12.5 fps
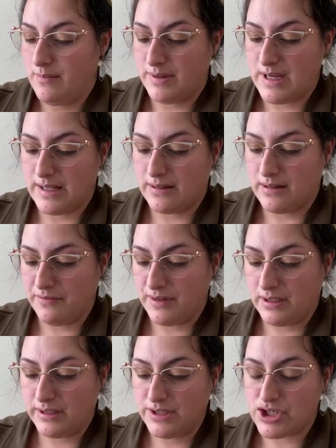But yeah,
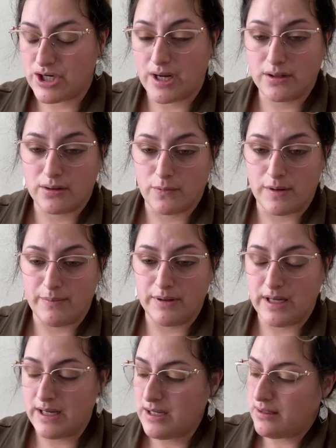definitely check out the
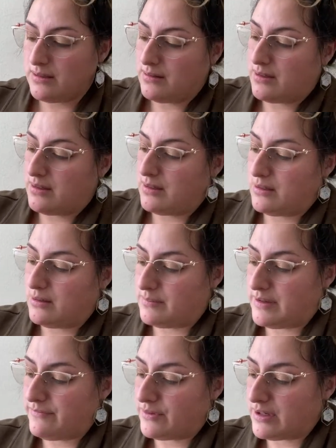replay. Um,
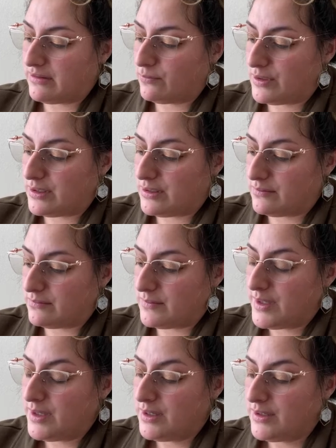if you guys want
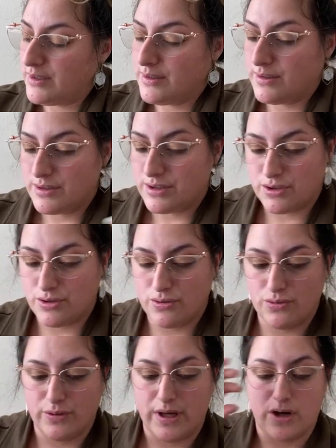
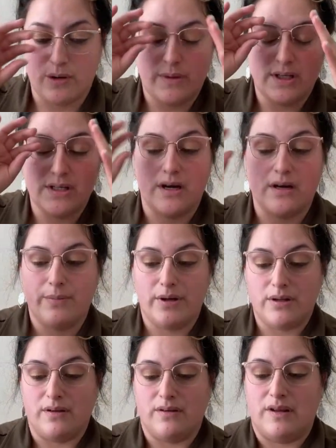to hear me talk
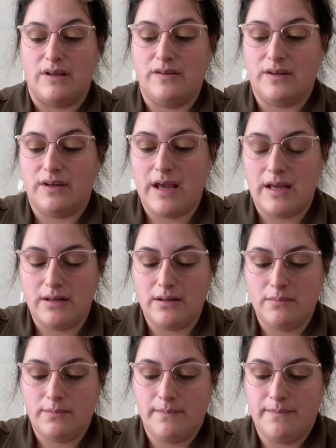about the scents
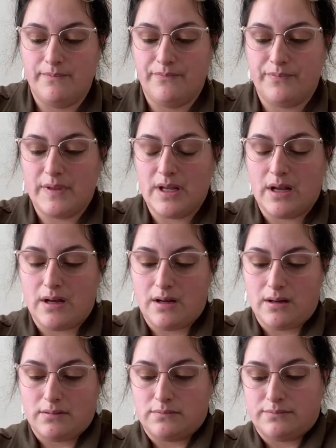again,
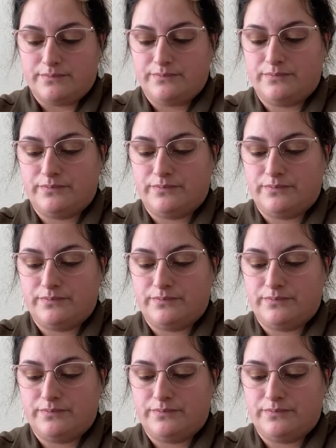um,